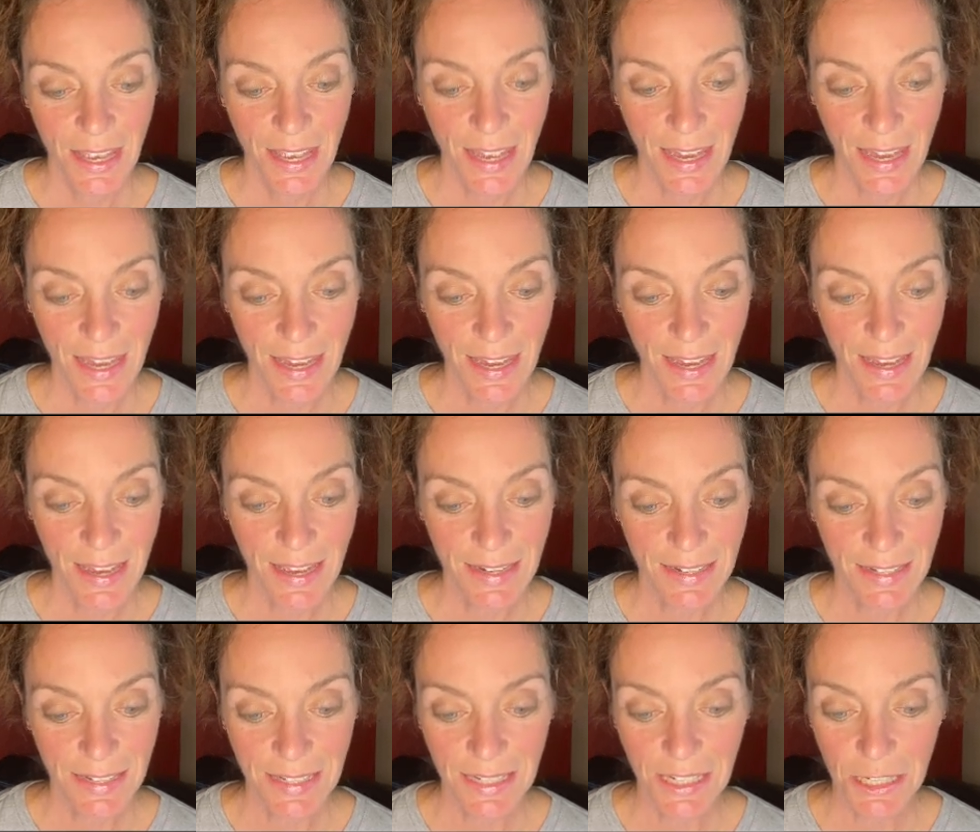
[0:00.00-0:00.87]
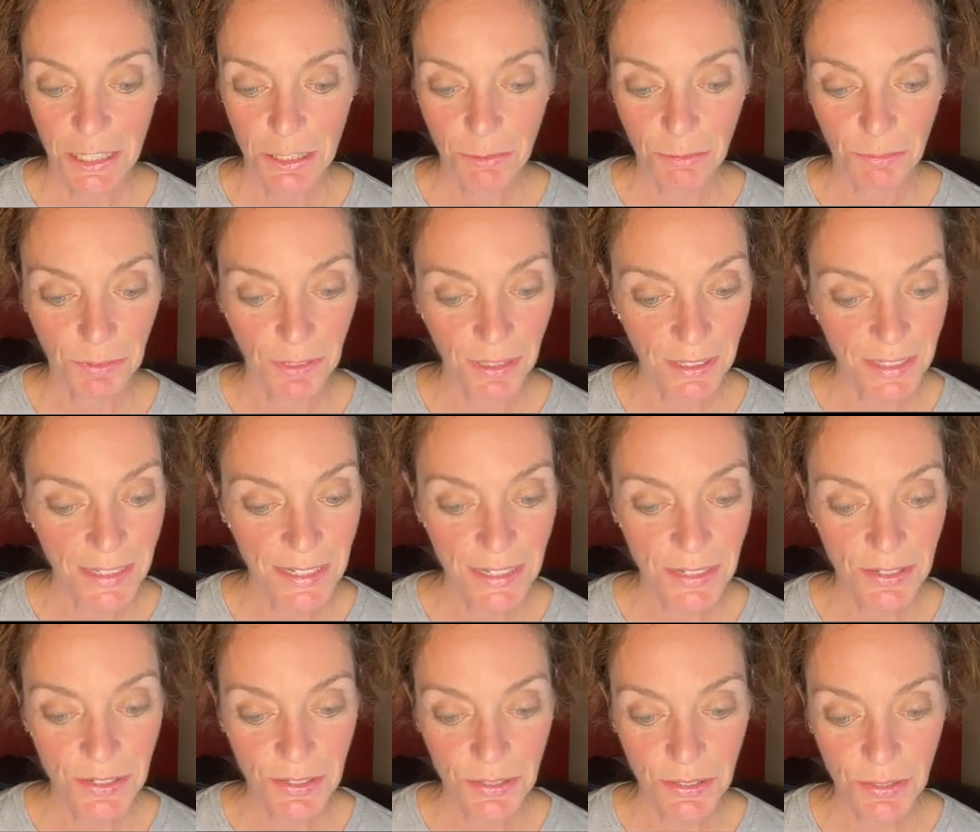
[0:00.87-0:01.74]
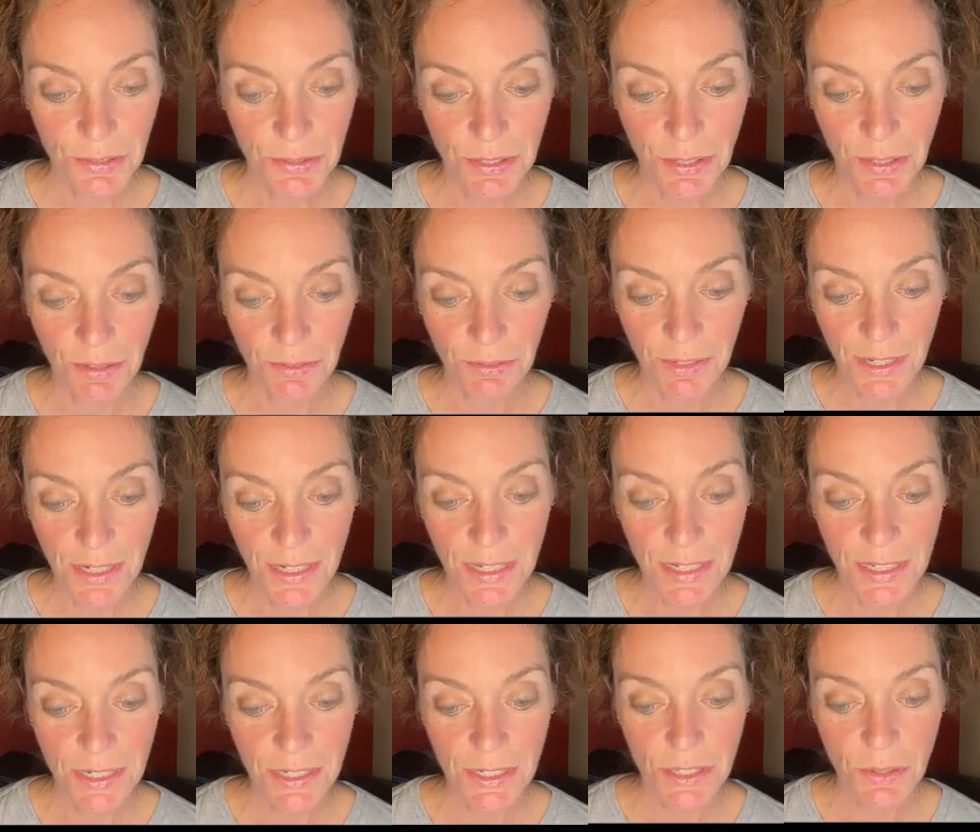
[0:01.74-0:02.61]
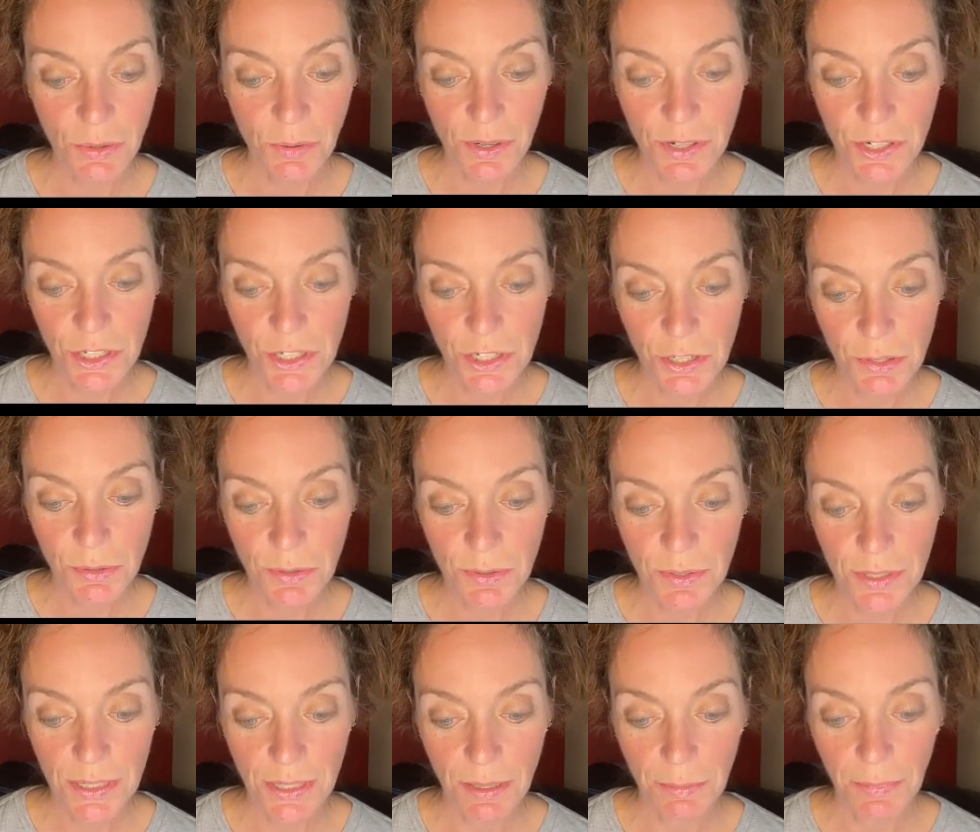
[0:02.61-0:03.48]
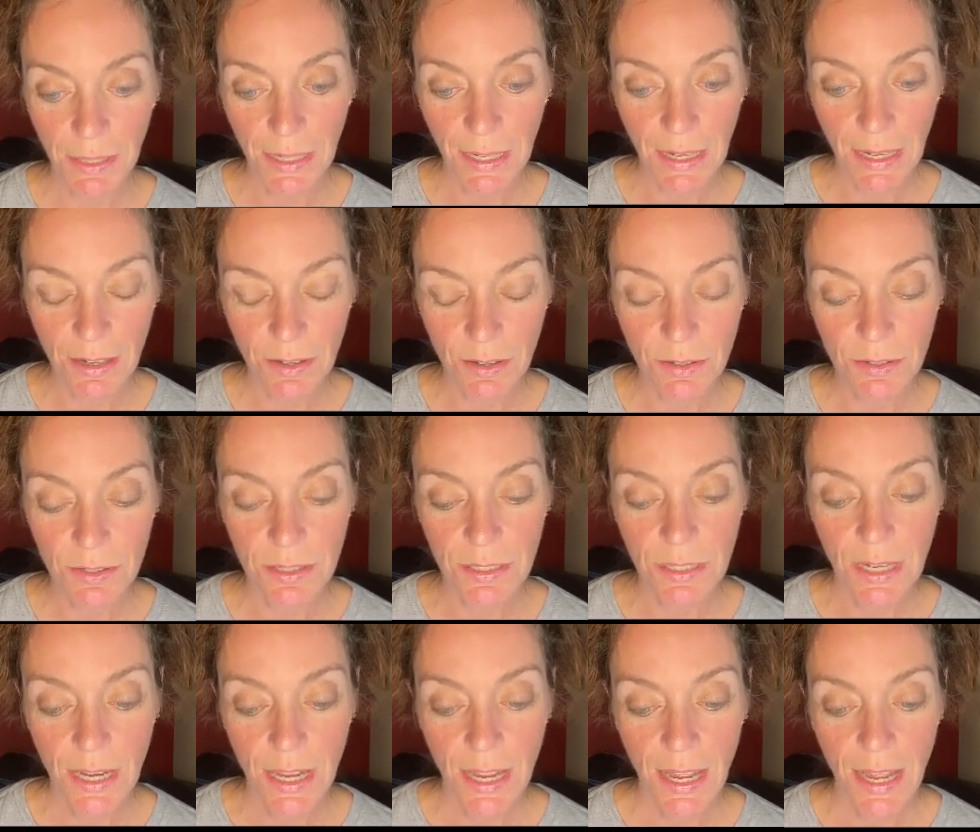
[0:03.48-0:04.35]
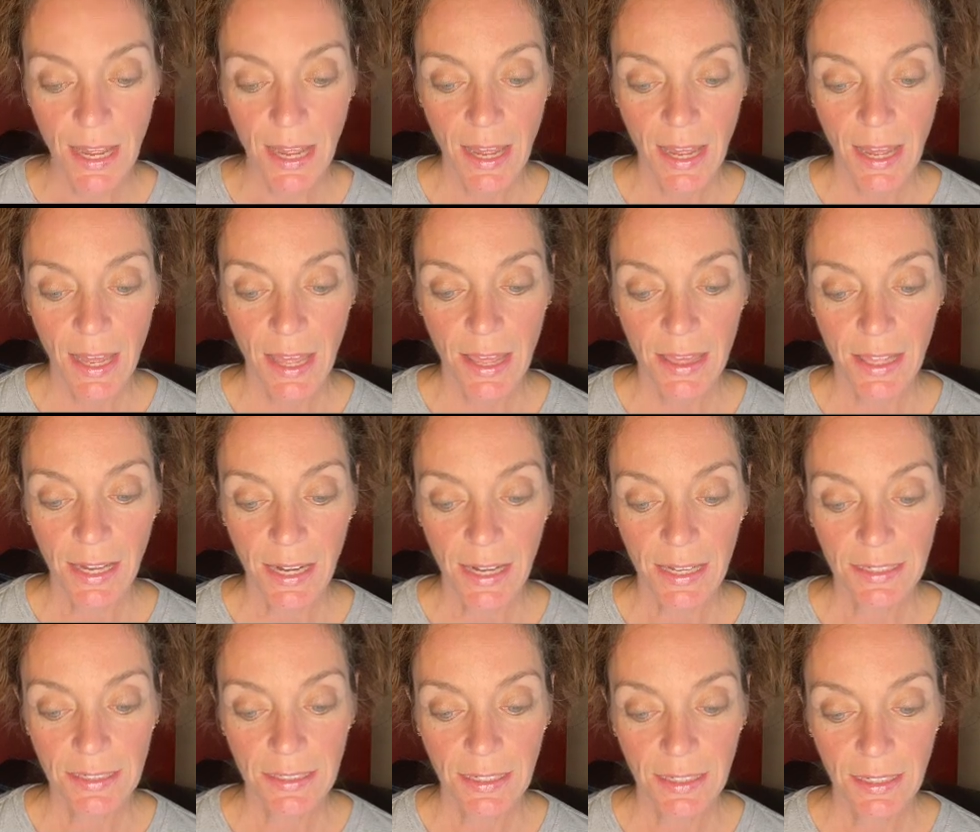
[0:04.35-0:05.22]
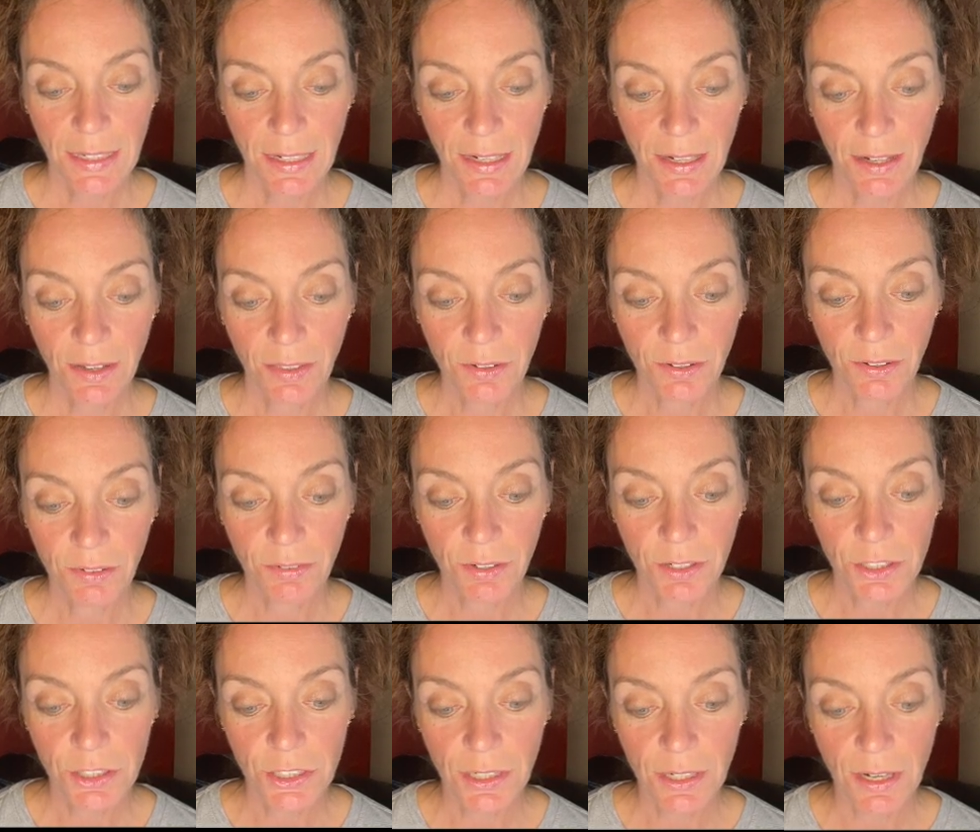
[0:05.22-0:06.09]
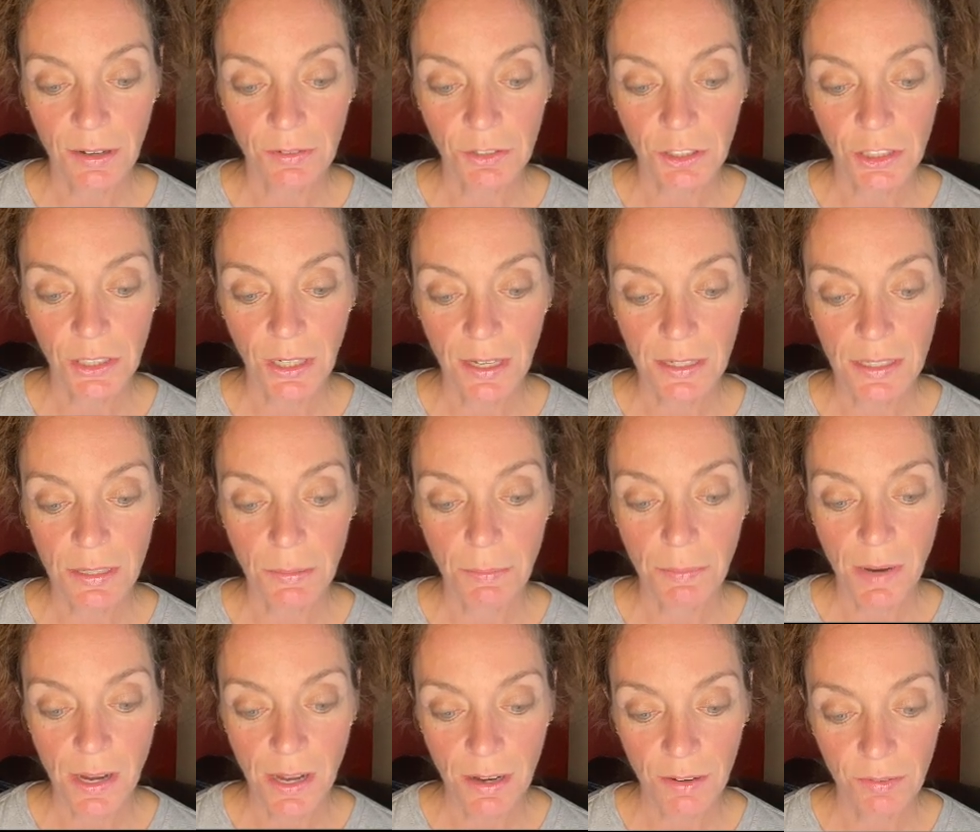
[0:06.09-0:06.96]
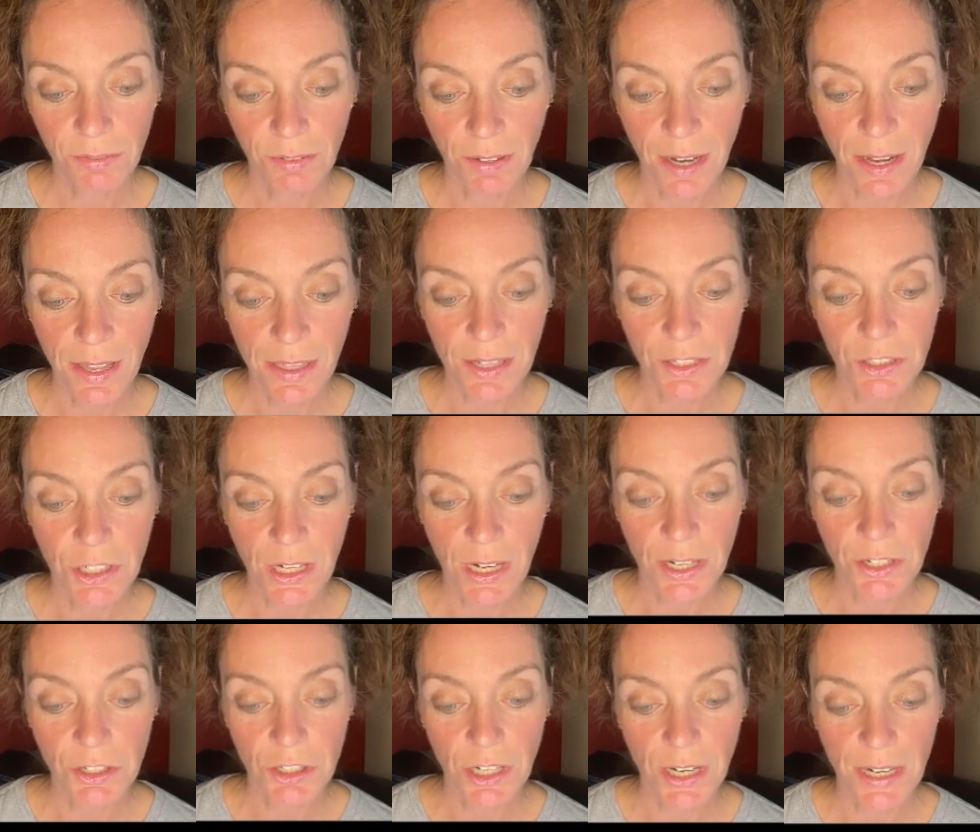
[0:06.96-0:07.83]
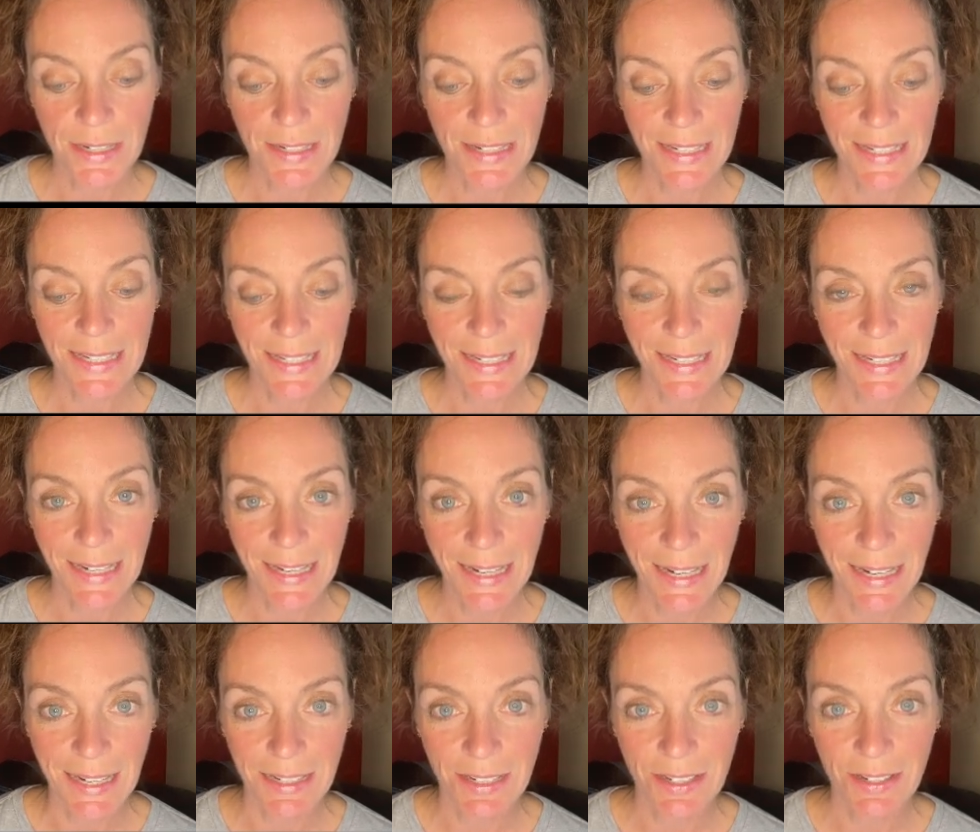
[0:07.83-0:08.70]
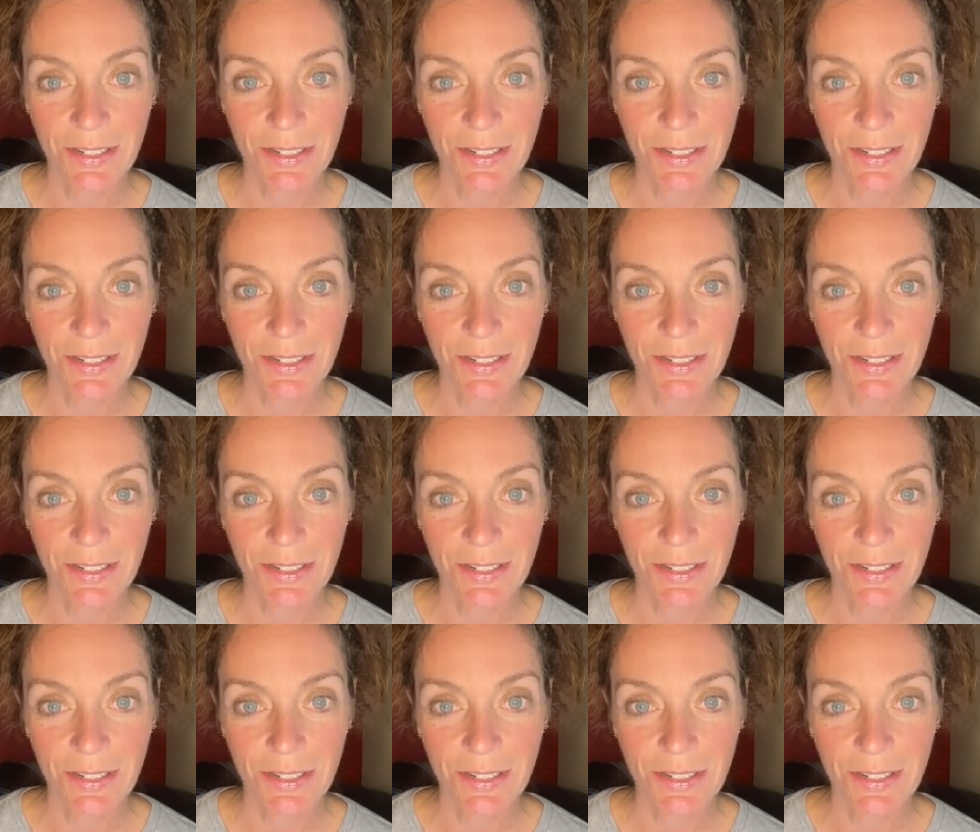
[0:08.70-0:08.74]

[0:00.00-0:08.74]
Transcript: And is this really due to the risks, or as usual, something else that other version of shots modify that J&J does not?